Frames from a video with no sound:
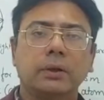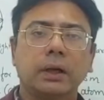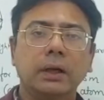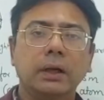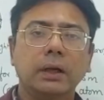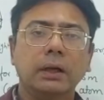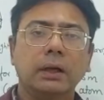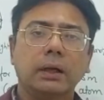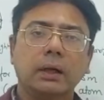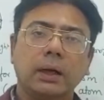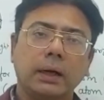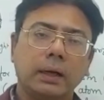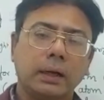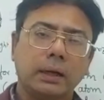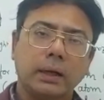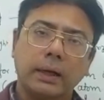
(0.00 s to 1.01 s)
called
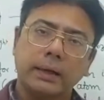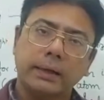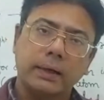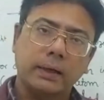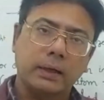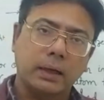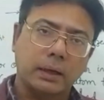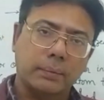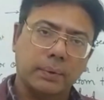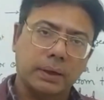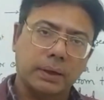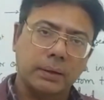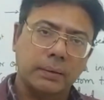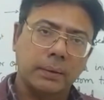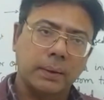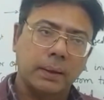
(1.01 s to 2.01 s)
chiral carbon.
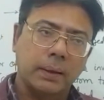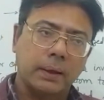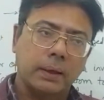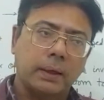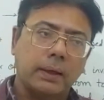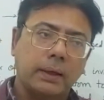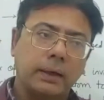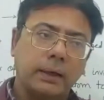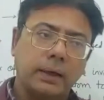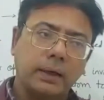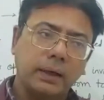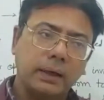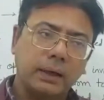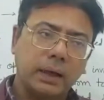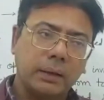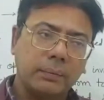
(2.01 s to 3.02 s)
A
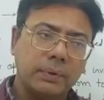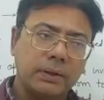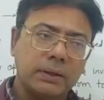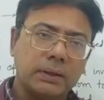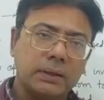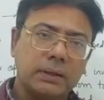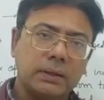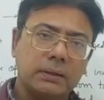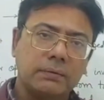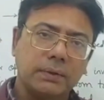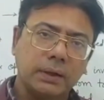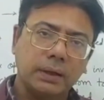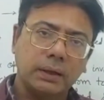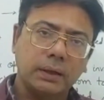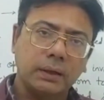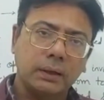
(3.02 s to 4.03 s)
chiral carbon is
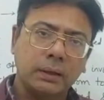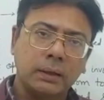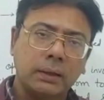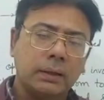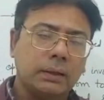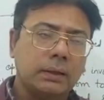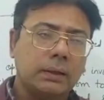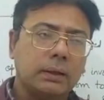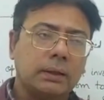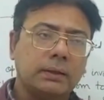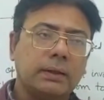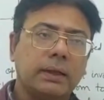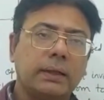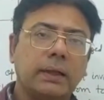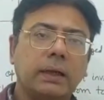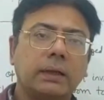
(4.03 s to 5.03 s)
one
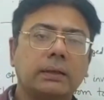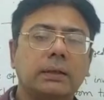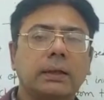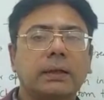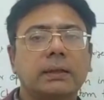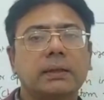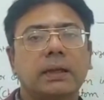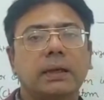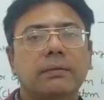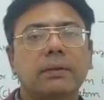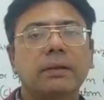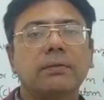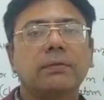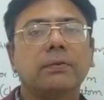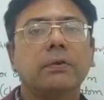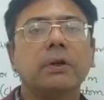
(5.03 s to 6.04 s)
that is
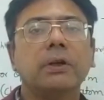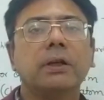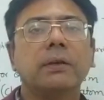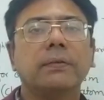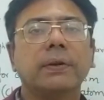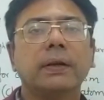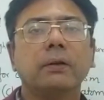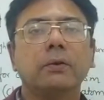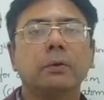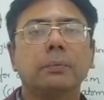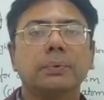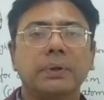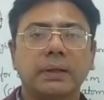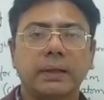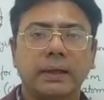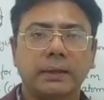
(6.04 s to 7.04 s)
having 4 different
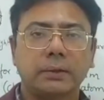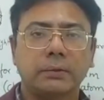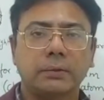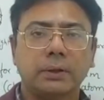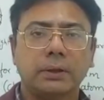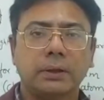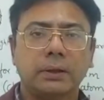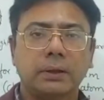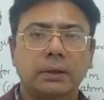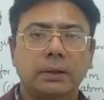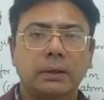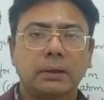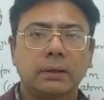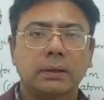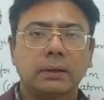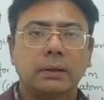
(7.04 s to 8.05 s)
groups attached to it,
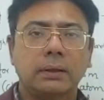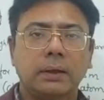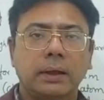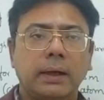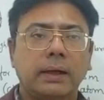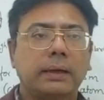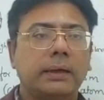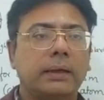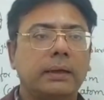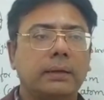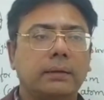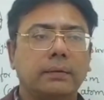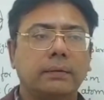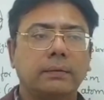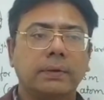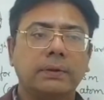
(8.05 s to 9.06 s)
and
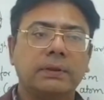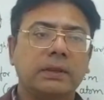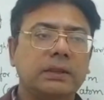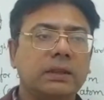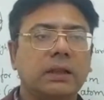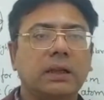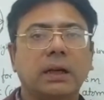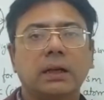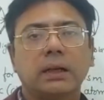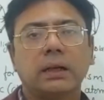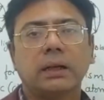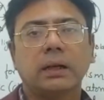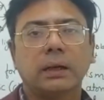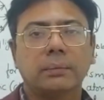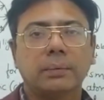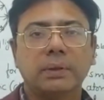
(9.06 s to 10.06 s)
when such a chiral
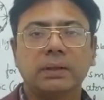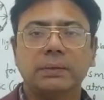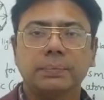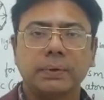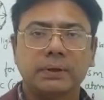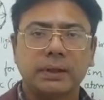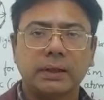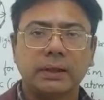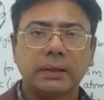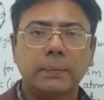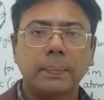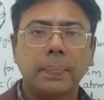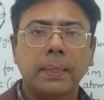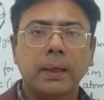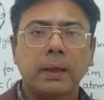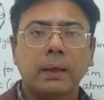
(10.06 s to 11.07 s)
carbon is present,
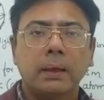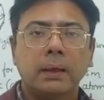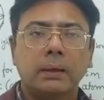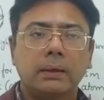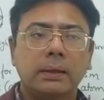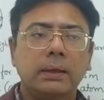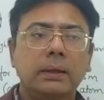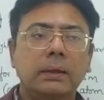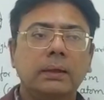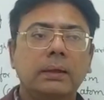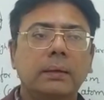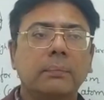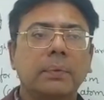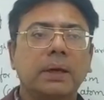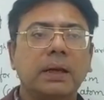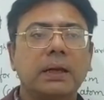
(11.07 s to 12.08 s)
then
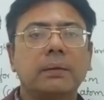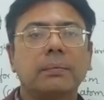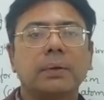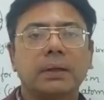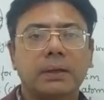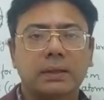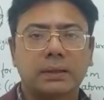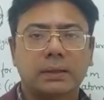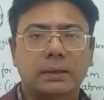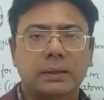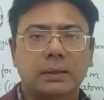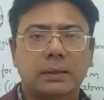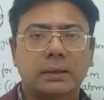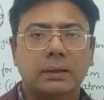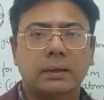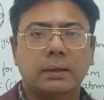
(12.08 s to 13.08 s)
the mirror images
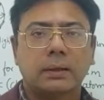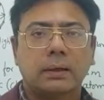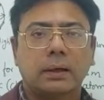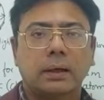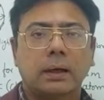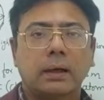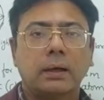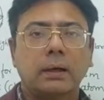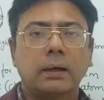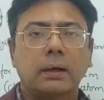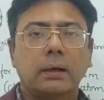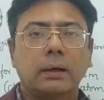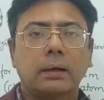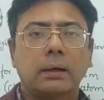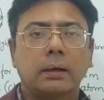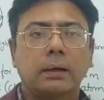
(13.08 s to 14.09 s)
are
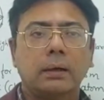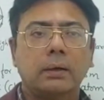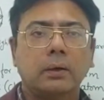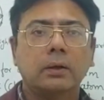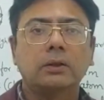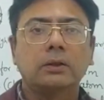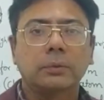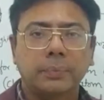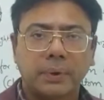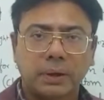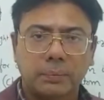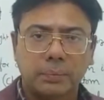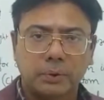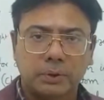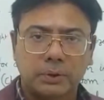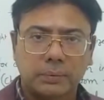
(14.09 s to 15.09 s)

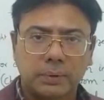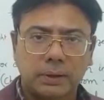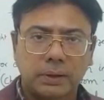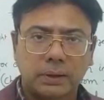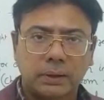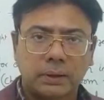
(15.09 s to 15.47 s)
non-superimposable,